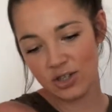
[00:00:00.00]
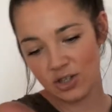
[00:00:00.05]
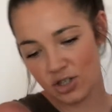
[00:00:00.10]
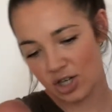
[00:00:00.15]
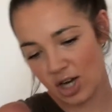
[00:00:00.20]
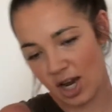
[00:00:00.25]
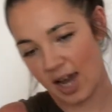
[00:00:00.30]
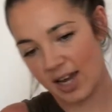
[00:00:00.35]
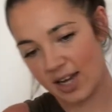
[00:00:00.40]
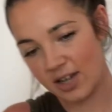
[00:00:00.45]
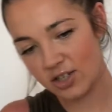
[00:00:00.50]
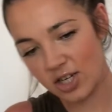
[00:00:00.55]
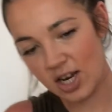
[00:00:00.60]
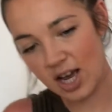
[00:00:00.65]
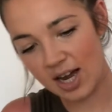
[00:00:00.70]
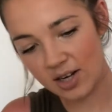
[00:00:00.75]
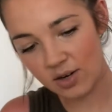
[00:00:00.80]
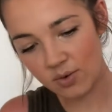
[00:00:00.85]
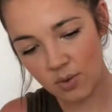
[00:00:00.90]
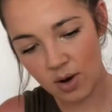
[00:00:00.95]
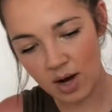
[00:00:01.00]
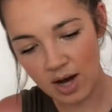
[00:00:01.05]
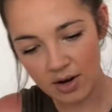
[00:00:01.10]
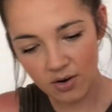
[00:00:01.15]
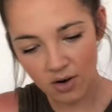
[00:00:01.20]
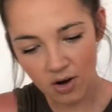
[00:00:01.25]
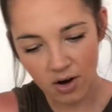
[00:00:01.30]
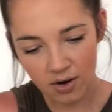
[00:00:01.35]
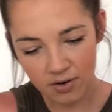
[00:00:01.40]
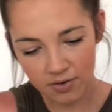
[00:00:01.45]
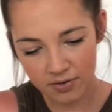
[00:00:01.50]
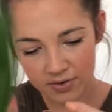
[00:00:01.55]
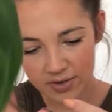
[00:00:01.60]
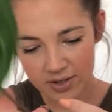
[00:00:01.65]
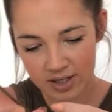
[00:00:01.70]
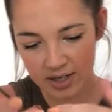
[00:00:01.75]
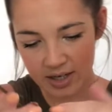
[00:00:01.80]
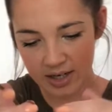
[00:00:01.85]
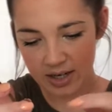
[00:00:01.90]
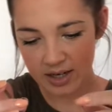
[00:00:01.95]
change out quite
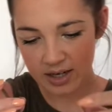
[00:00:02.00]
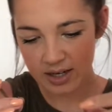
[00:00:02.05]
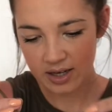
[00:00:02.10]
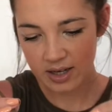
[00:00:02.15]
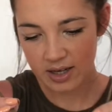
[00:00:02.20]
often,